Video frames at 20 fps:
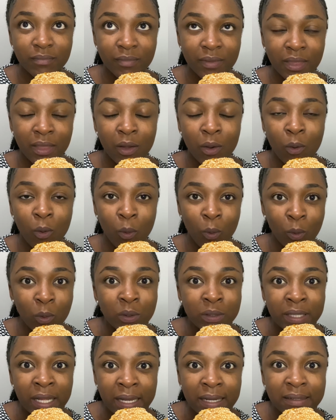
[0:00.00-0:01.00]
the whole
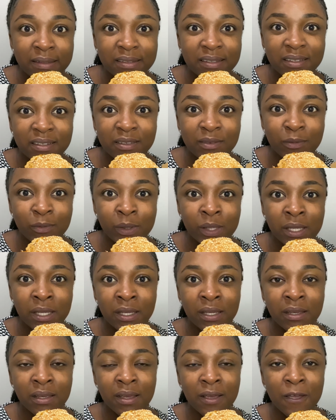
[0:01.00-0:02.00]
night.
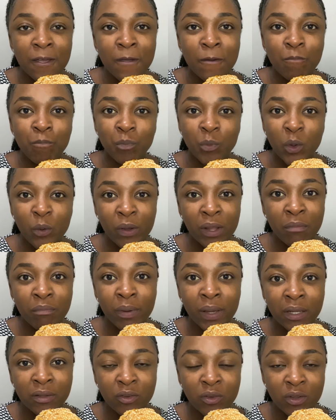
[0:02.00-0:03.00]
We went
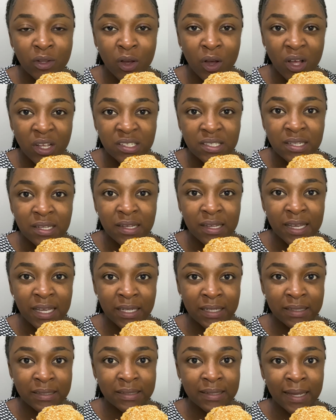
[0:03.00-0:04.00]
back to the hostel
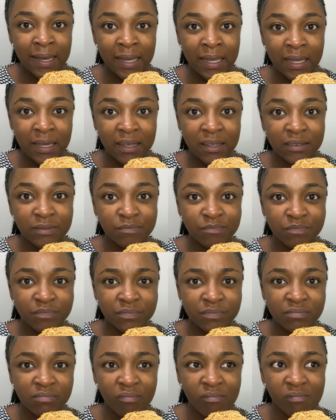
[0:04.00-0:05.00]
at like,
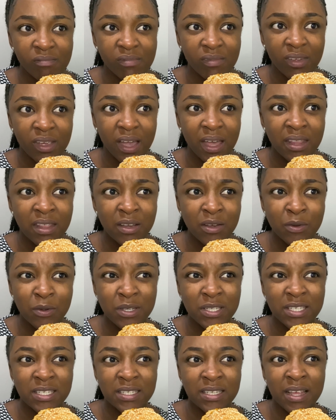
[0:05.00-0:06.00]
I think it was
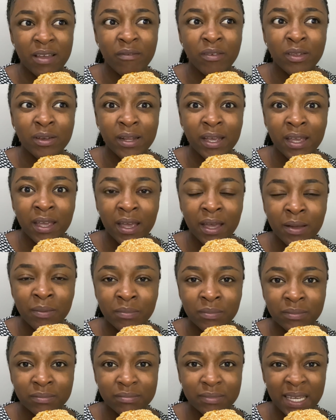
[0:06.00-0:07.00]
7
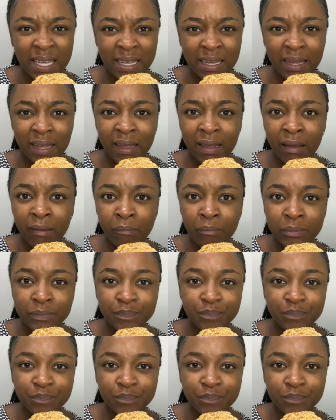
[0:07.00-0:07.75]
a.m, 8 a.m.